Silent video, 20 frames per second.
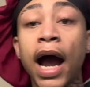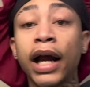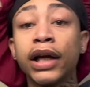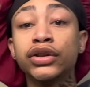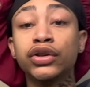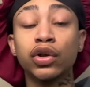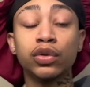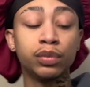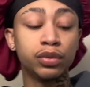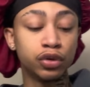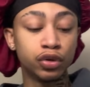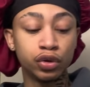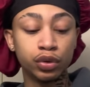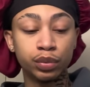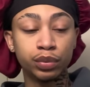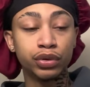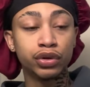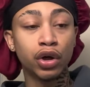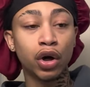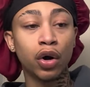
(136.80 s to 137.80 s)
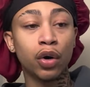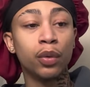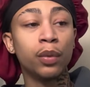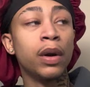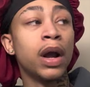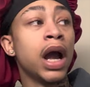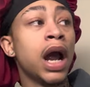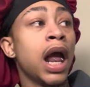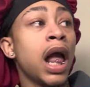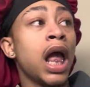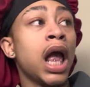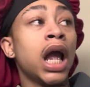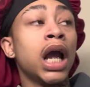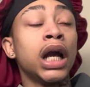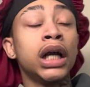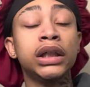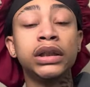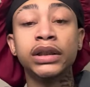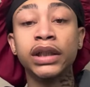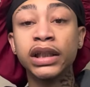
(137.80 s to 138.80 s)
I so boom. So
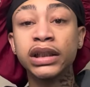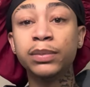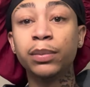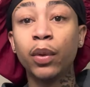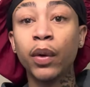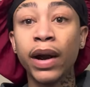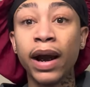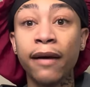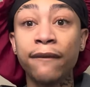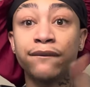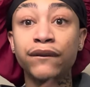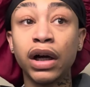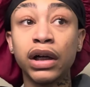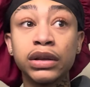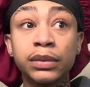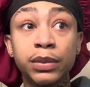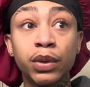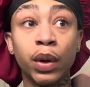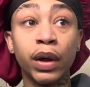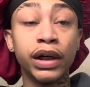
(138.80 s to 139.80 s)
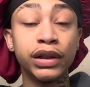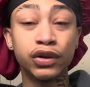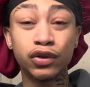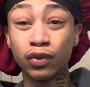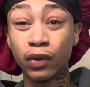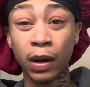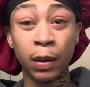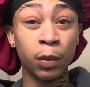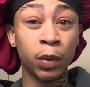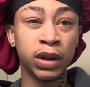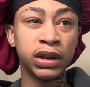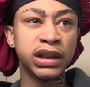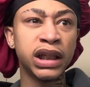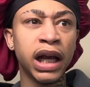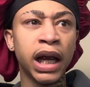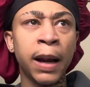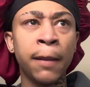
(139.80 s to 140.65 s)
this boy had followed me on Instagram one day.